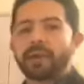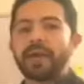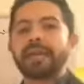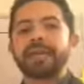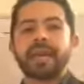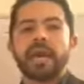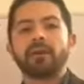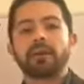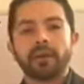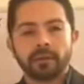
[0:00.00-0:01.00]
and
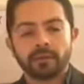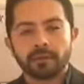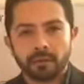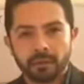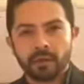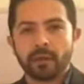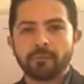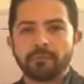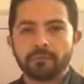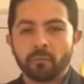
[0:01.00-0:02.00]
caring
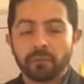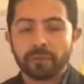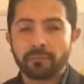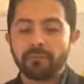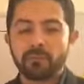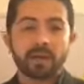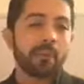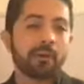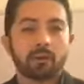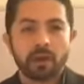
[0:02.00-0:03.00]
we come
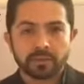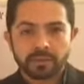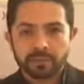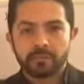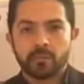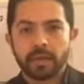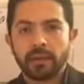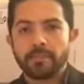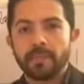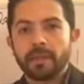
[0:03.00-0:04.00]
across. Okay?